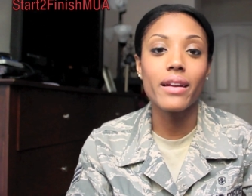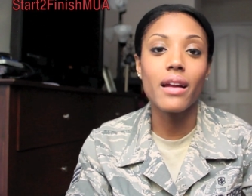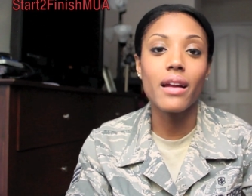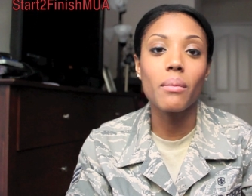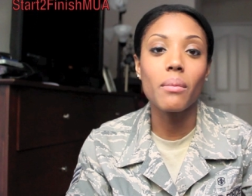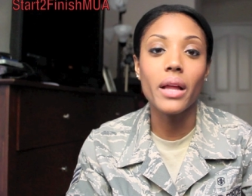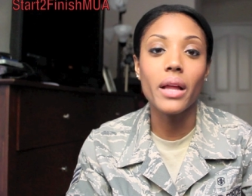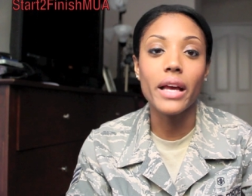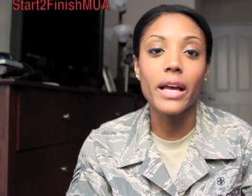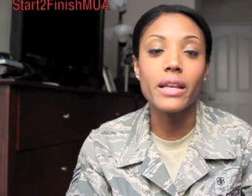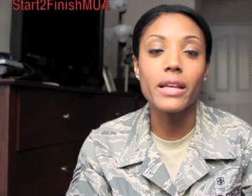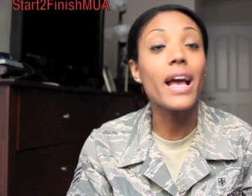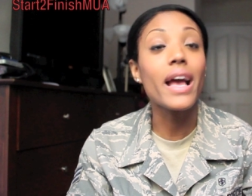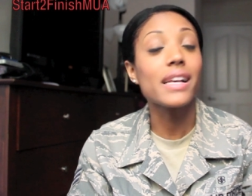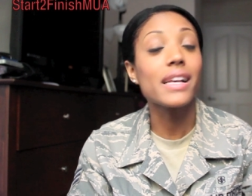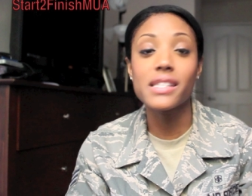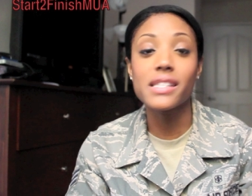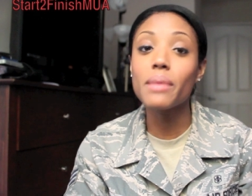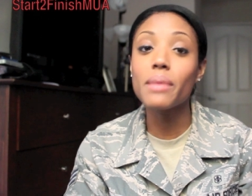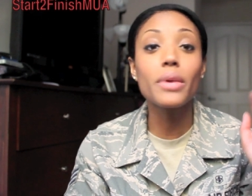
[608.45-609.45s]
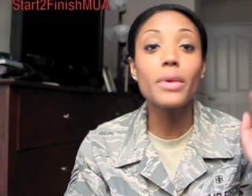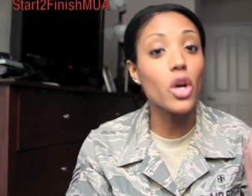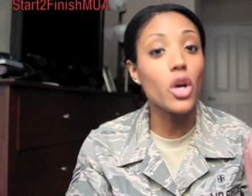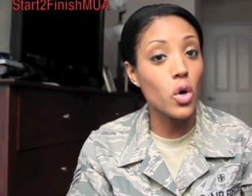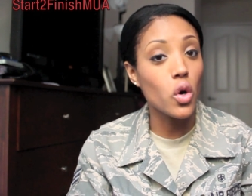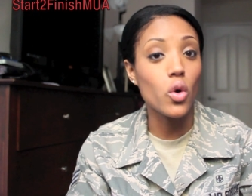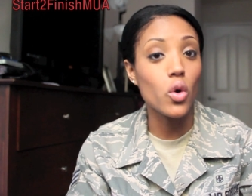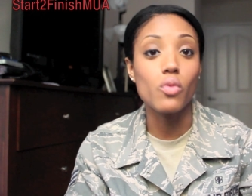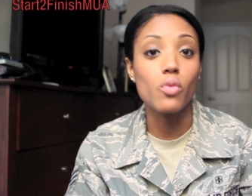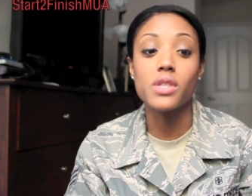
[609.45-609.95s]
And I'm like, yeah, send me
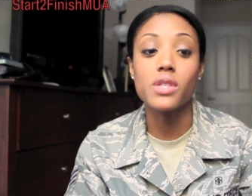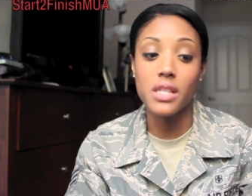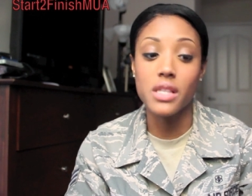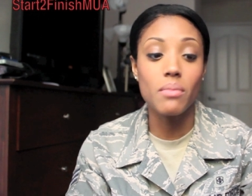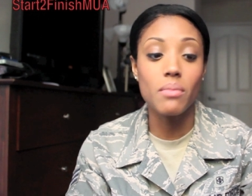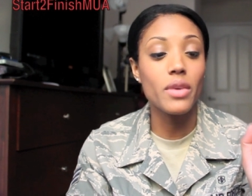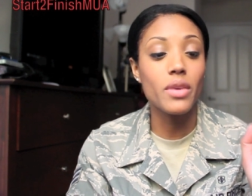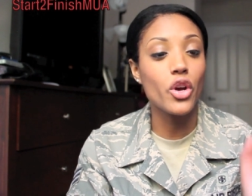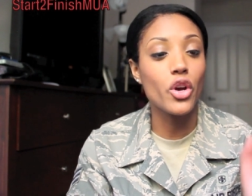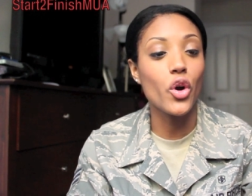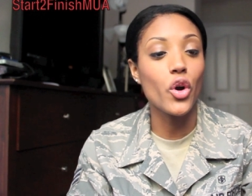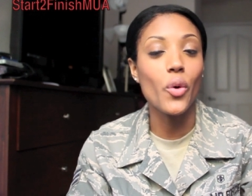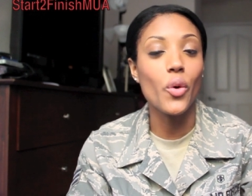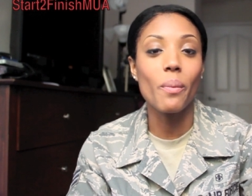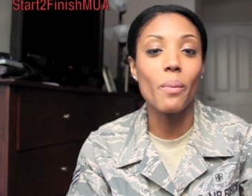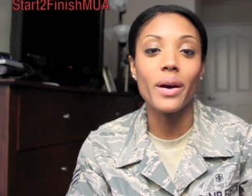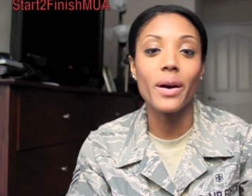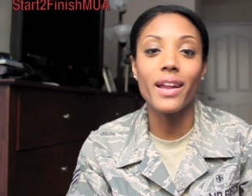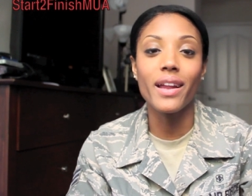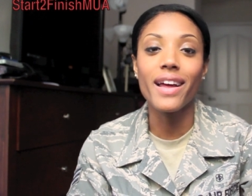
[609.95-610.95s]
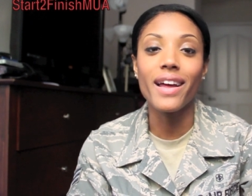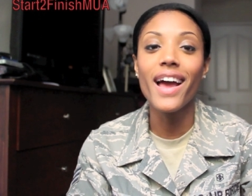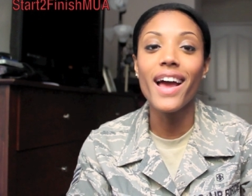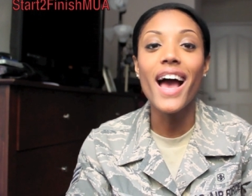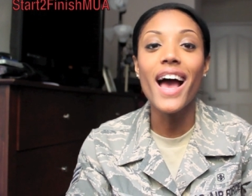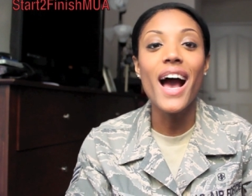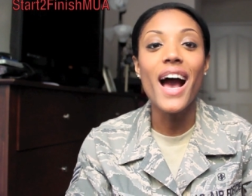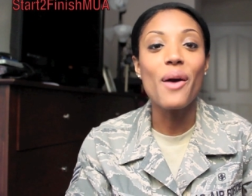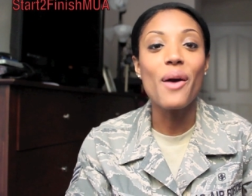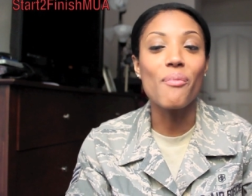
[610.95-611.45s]
home, send me home. But
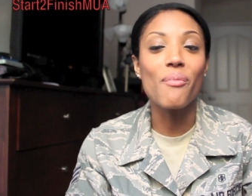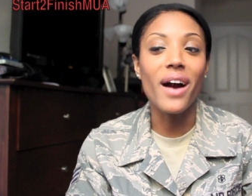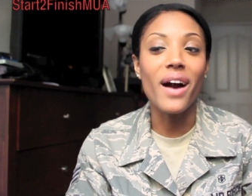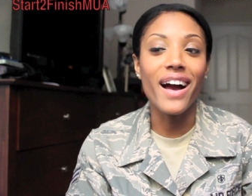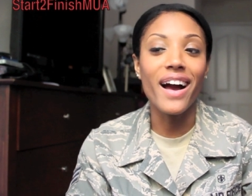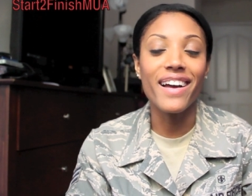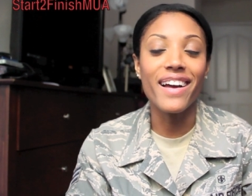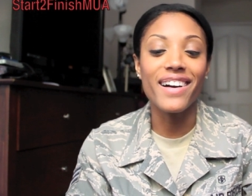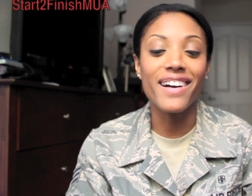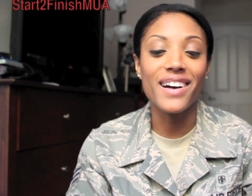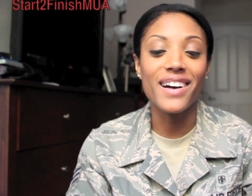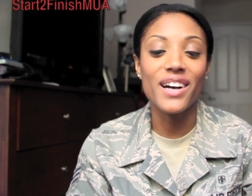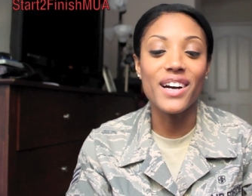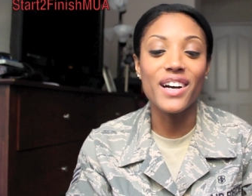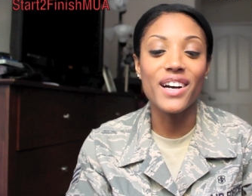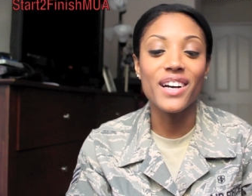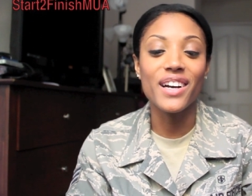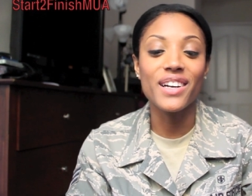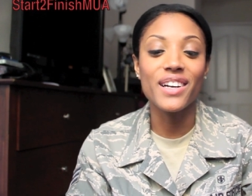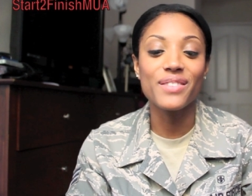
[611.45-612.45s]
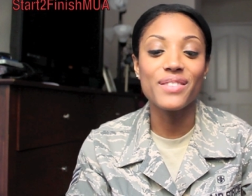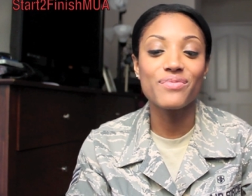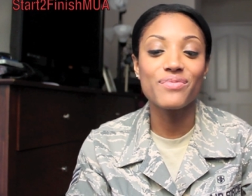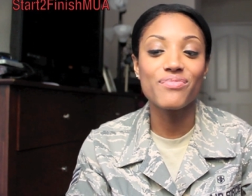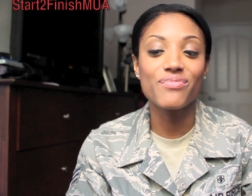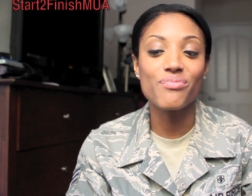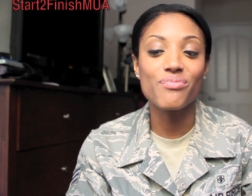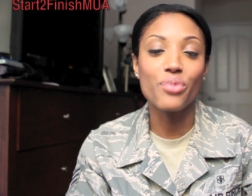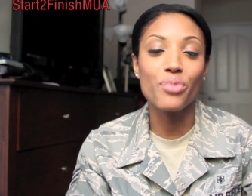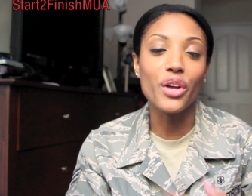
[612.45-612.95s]
my
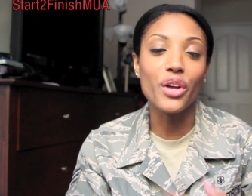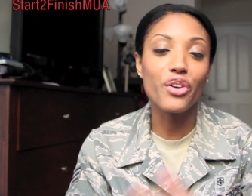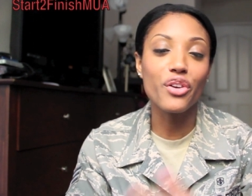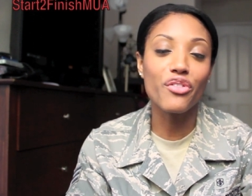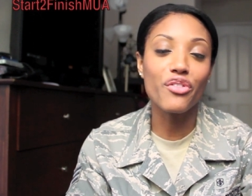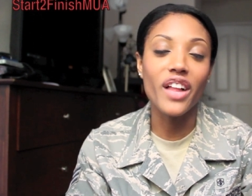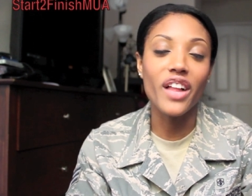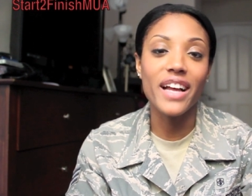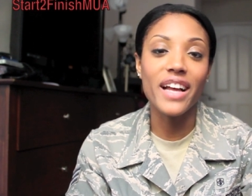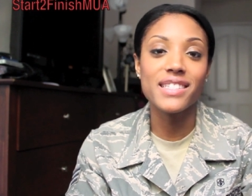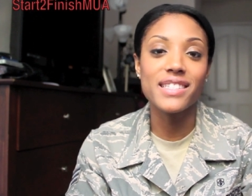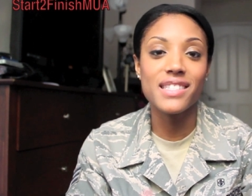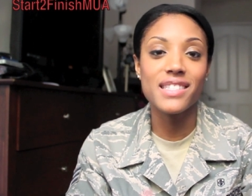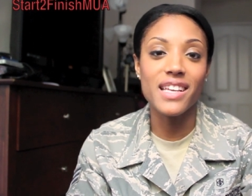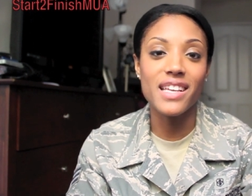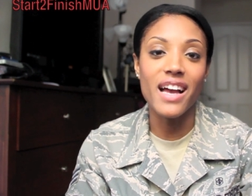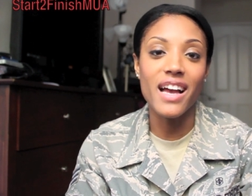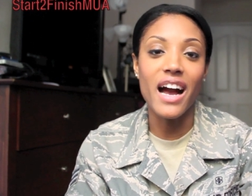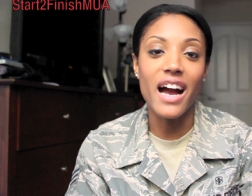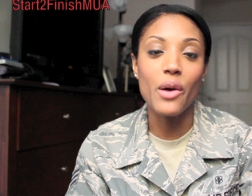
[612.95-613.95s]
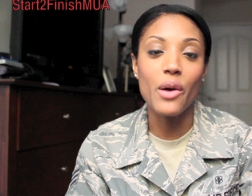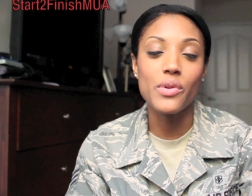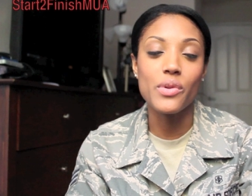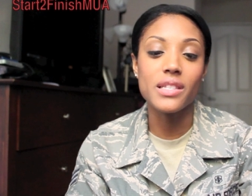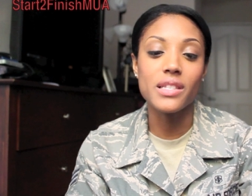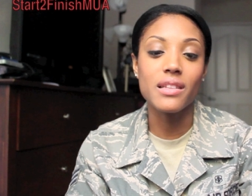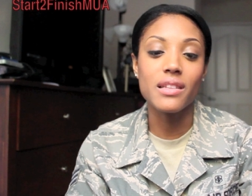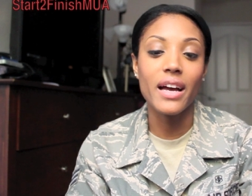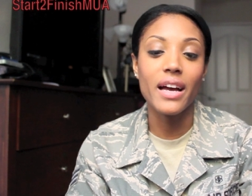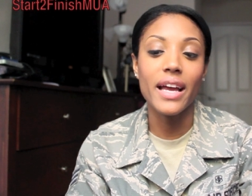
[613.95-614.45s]
brother flights TI
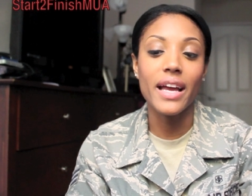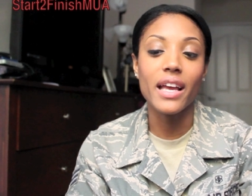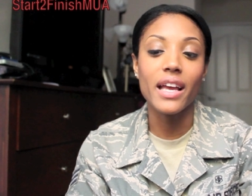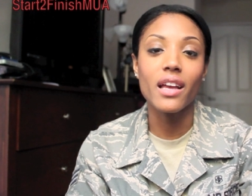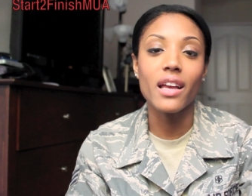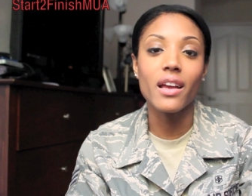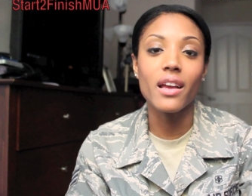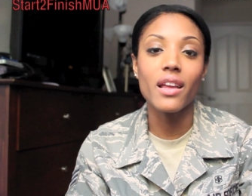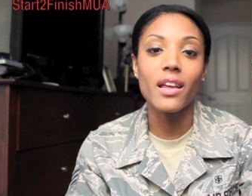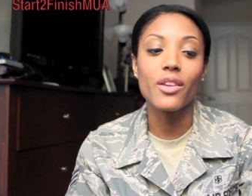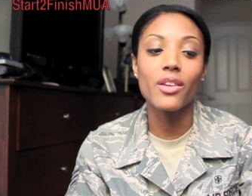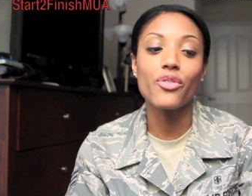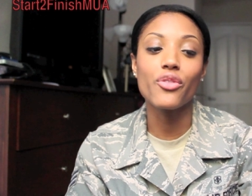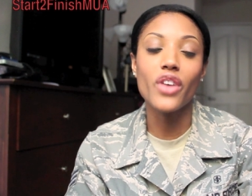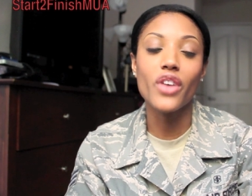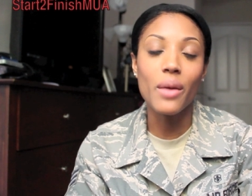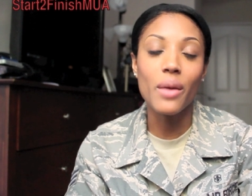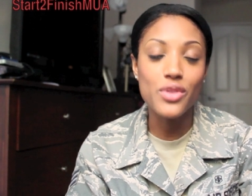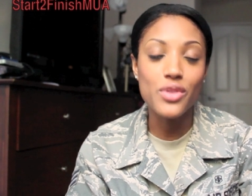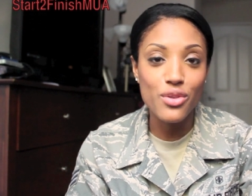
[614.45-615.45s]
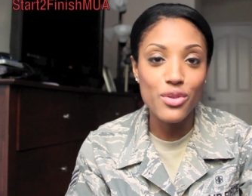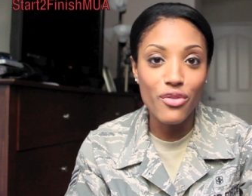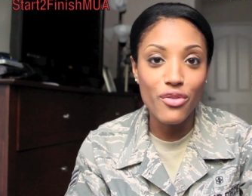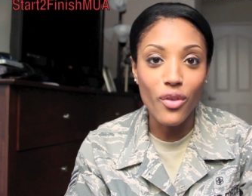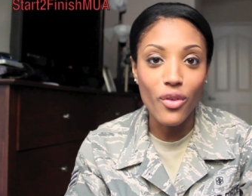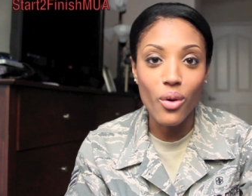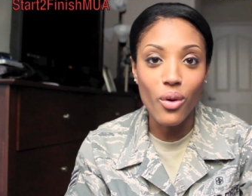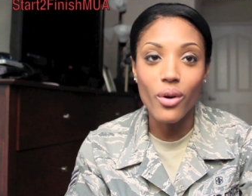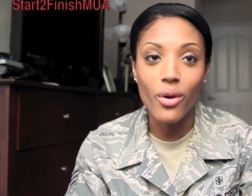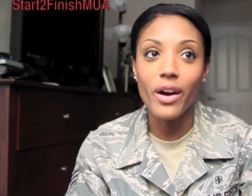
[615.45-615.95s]
was like, you've come too
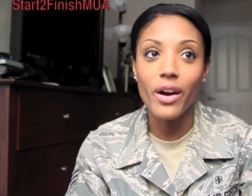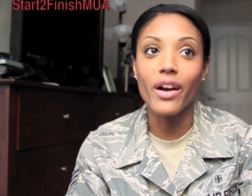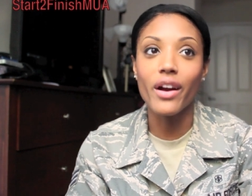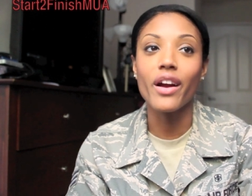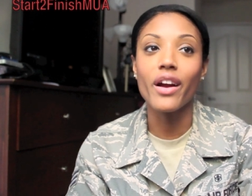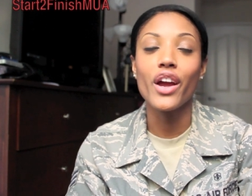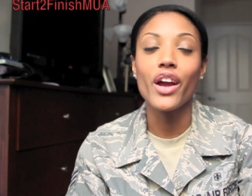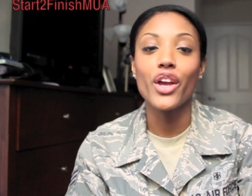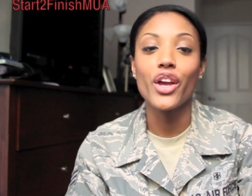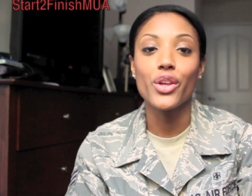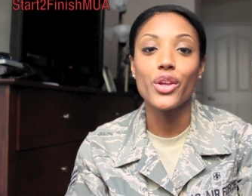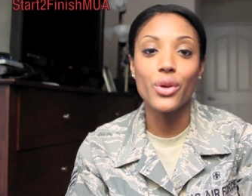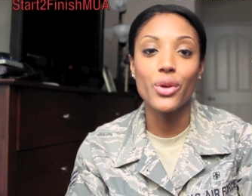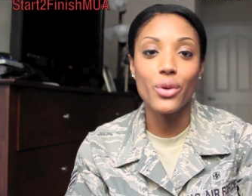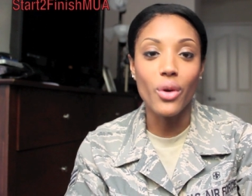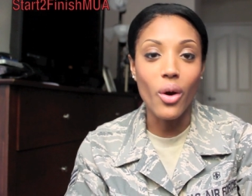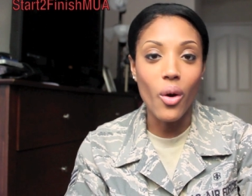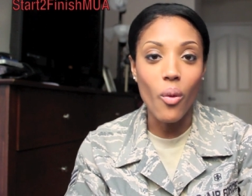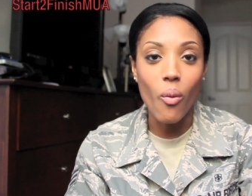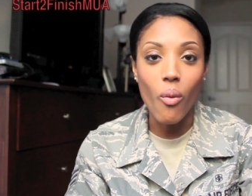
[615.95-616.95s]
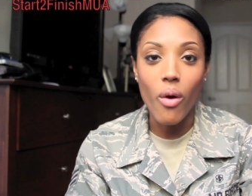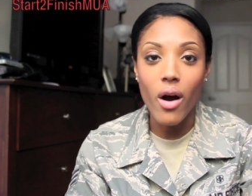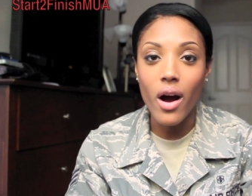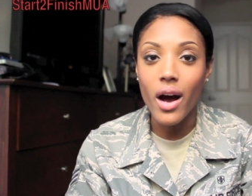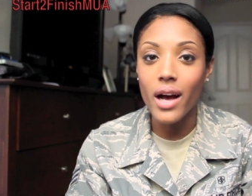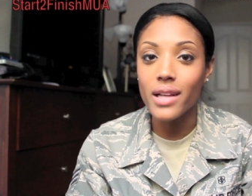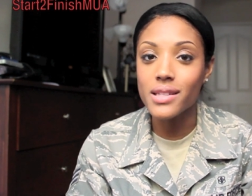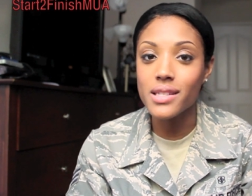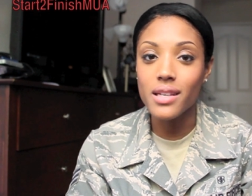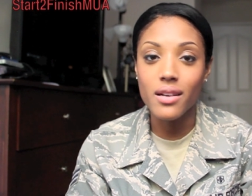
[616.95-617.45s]
far, you don't
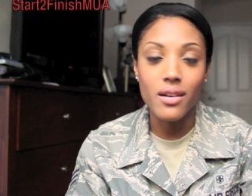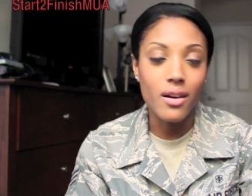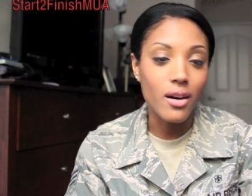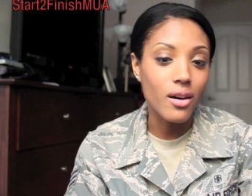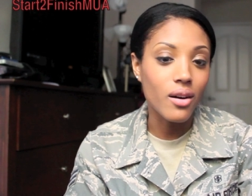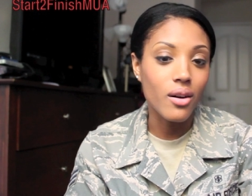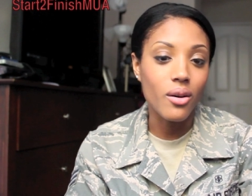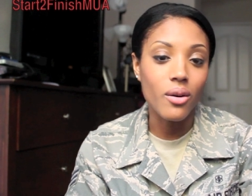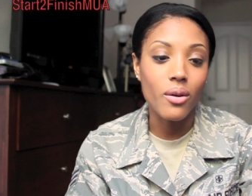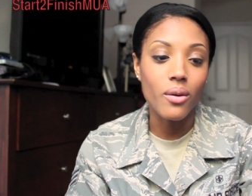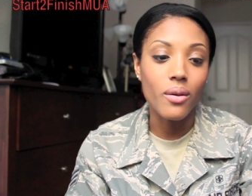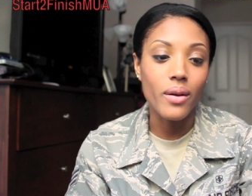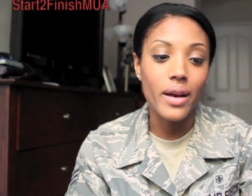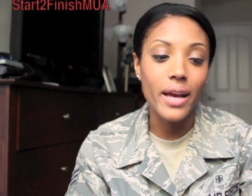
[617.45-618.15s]
want to go.